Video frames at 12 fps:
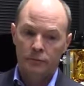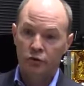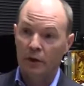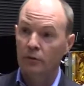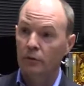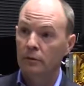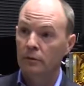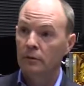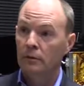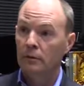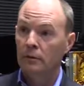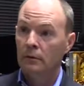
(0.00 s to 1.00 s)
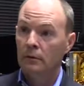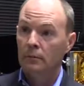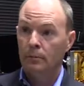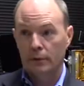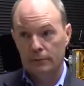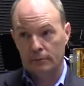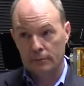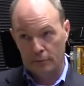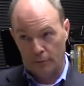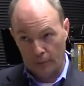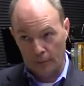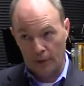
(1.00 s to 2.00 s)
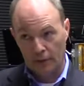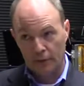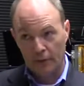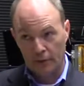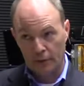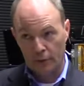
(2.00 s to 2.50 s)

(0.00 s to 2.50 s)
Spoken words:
Gentle, but firm enough that they